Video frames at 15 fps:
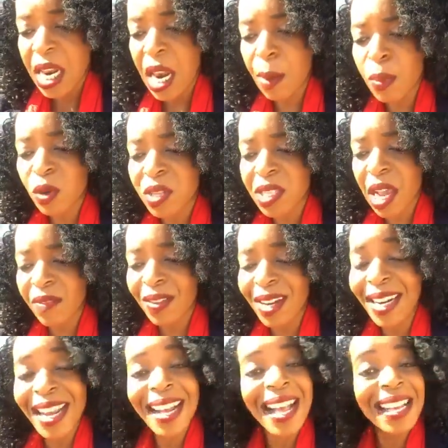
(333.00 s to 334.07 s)
Number
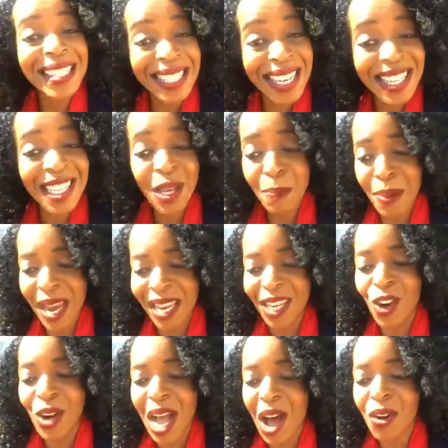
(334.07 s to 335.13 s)
7, anticipate
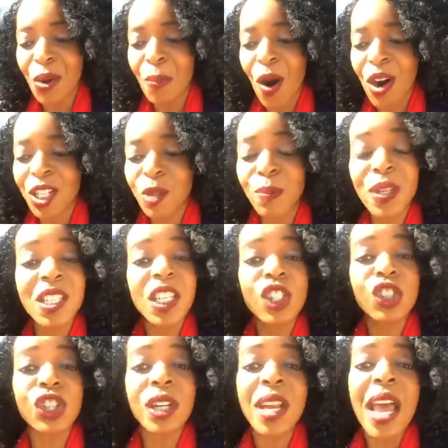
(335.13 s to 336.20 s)
your counterpart's
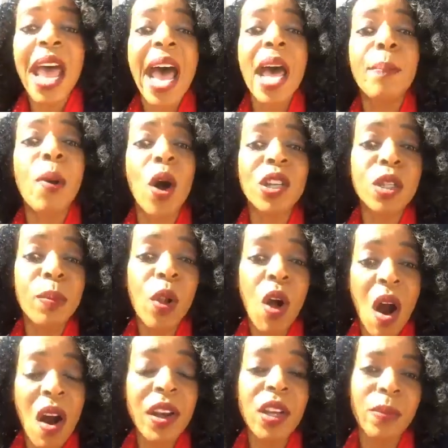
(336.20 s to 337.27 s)
position and possible
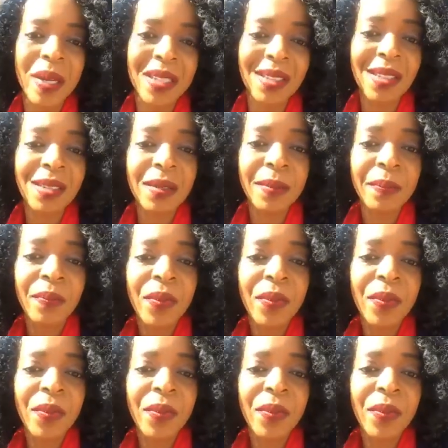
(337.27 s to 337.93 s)
arguments.